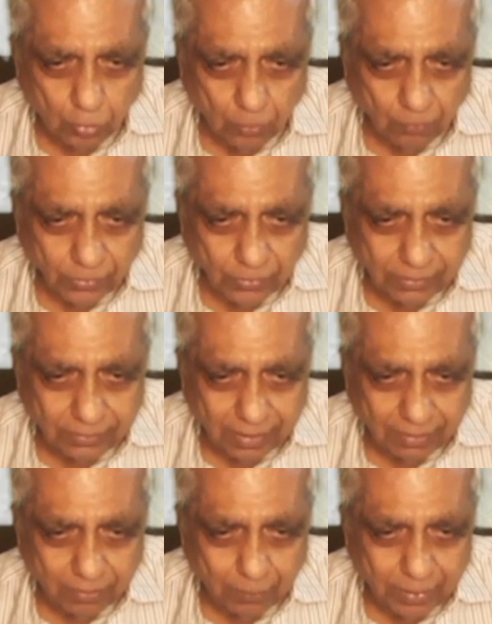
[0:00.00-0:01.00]
and then
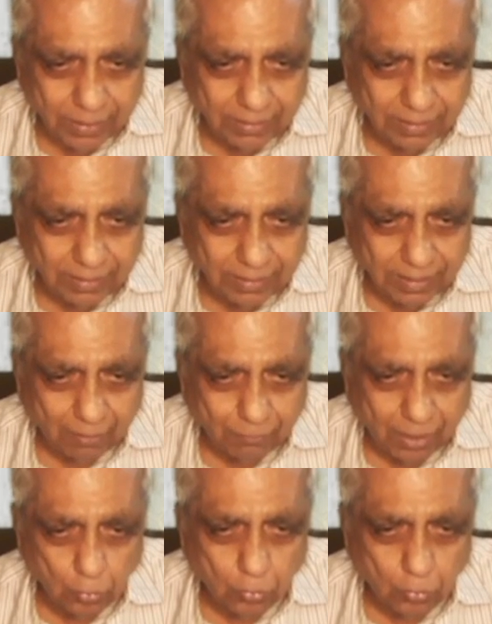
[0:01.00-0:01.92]
remaining left are 2.